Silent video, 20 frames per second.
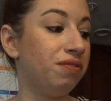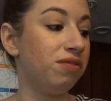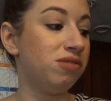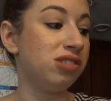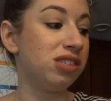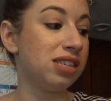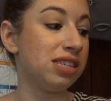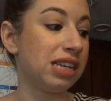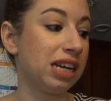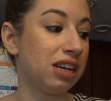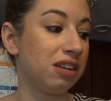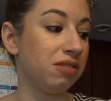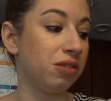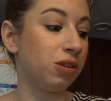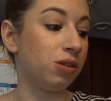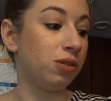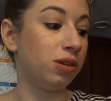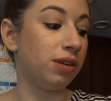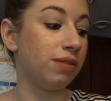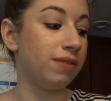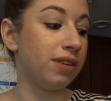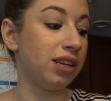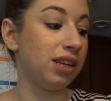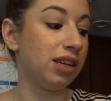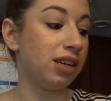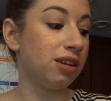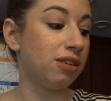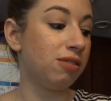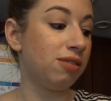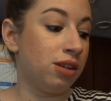sit down and record a
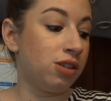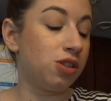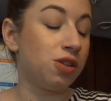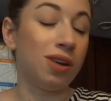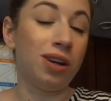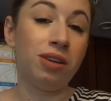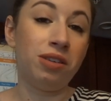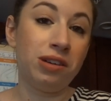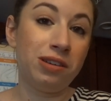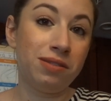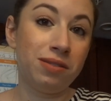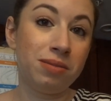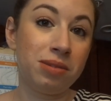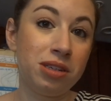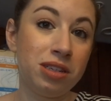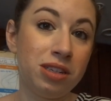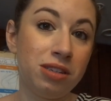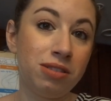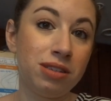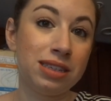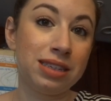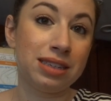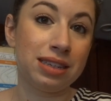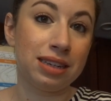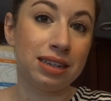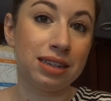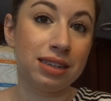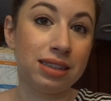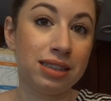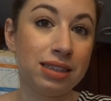video. So I don't know if I'm gonna do it
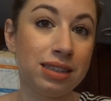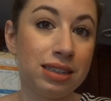today.